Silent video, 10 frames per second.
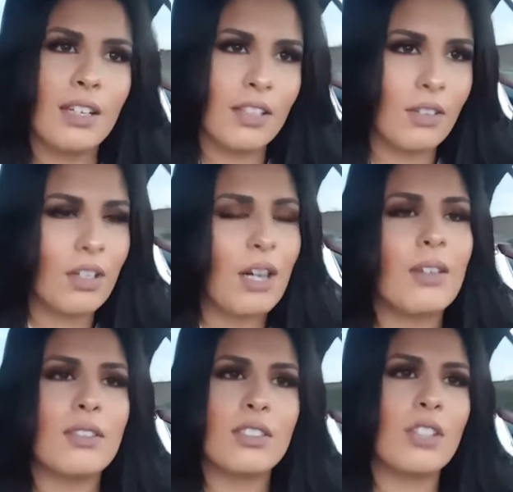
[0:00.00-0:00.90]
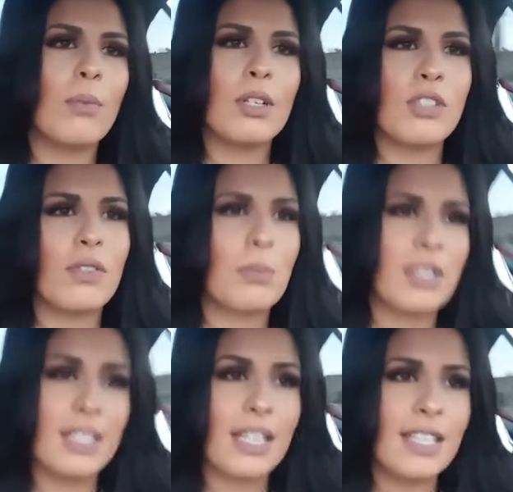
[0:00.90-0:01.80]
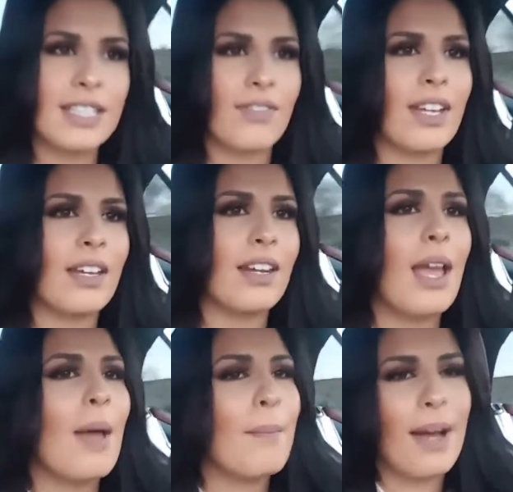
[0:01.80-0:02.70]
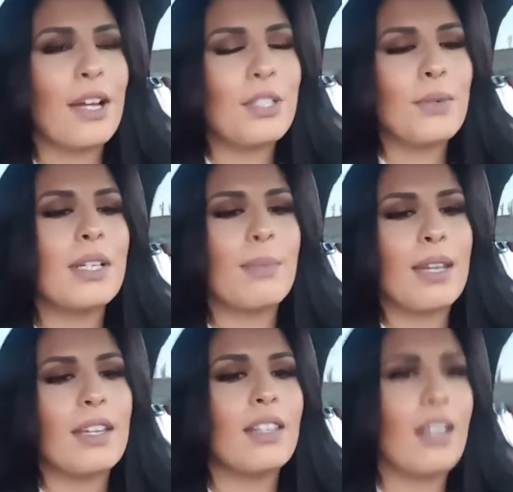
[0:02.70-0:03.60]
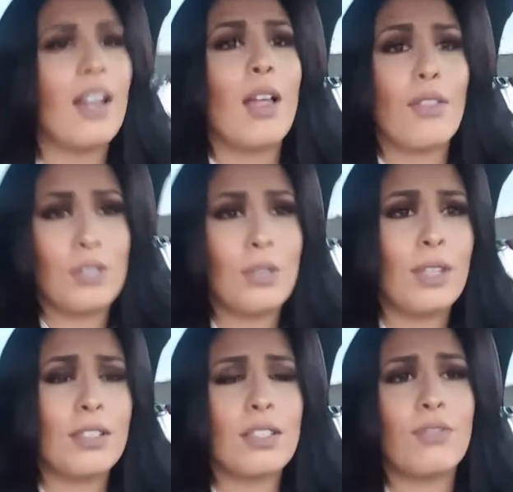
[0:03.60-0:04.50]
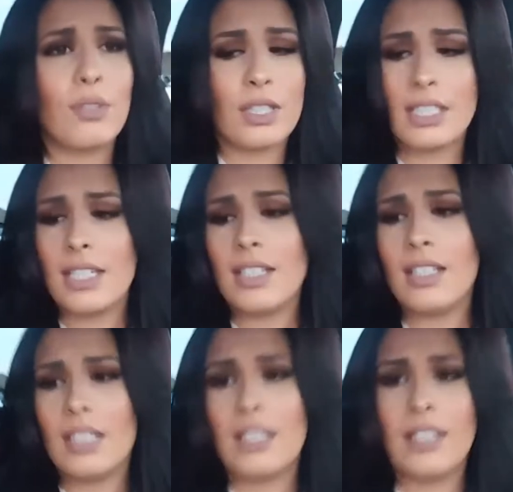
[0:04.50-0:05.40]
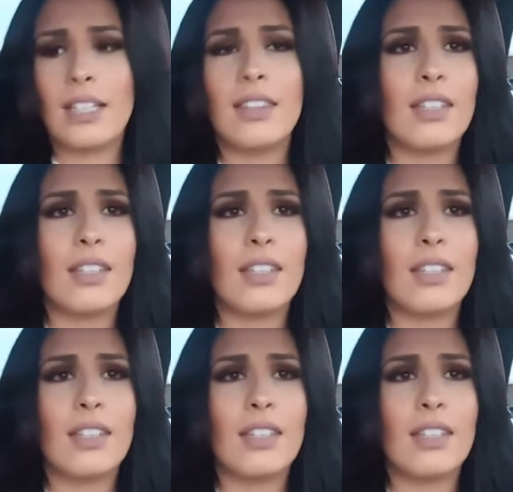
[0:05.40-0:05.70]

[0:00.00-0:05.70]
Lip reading: you know, not so much of a Mercedes fan, but I do admit 2014, like,